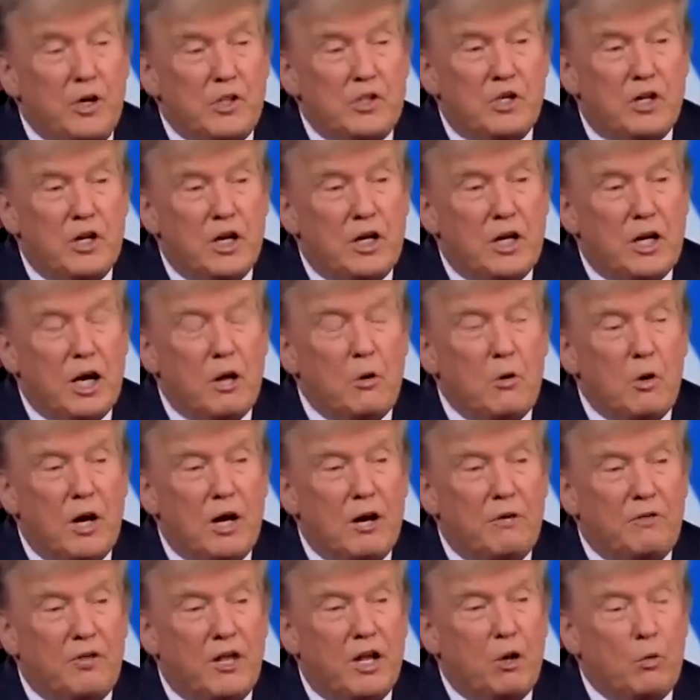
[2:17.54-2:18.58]
president, I
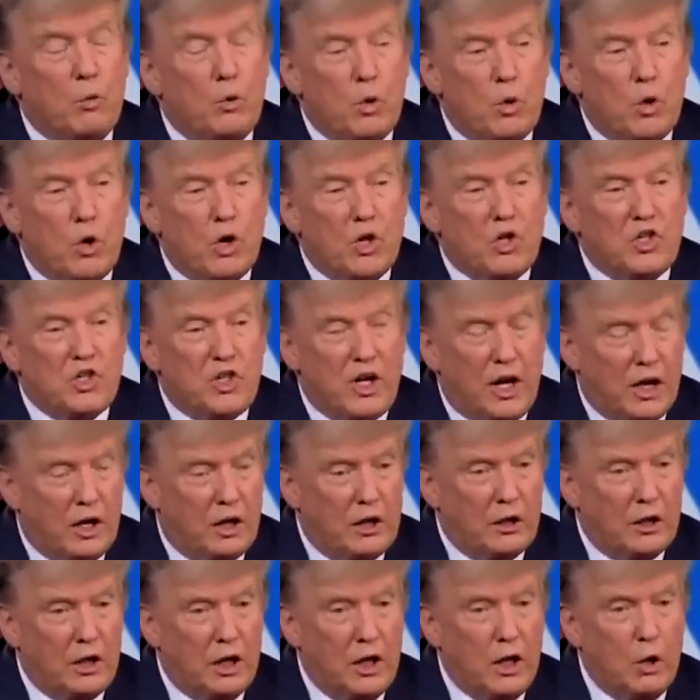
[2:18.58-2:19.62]
will have that war
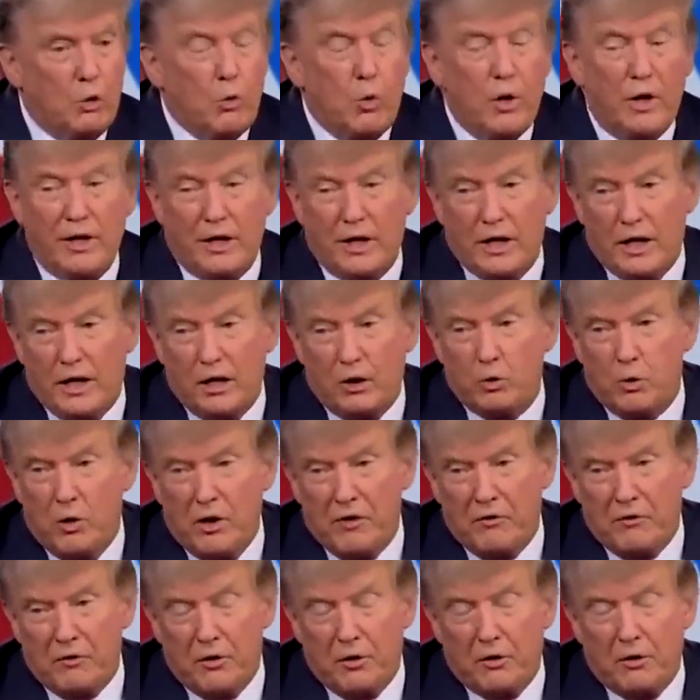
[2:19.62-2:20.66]
settled in one day,
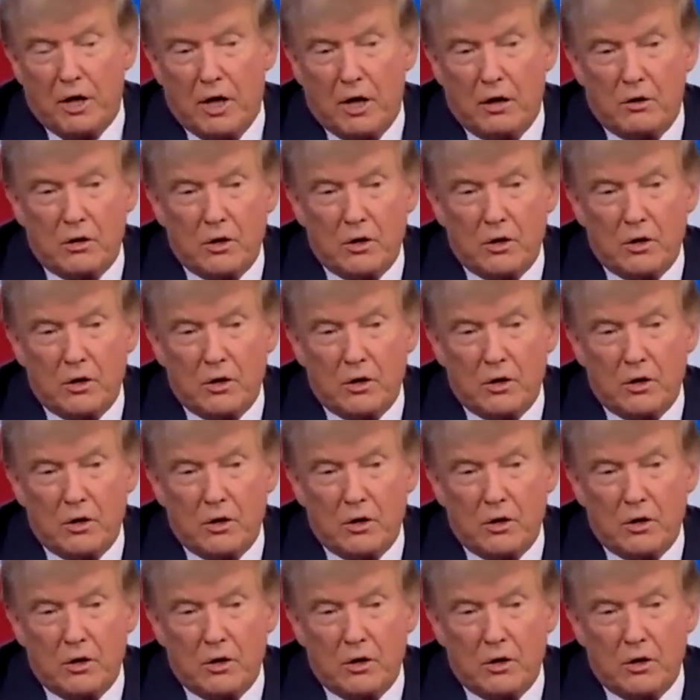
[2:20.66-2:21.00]
24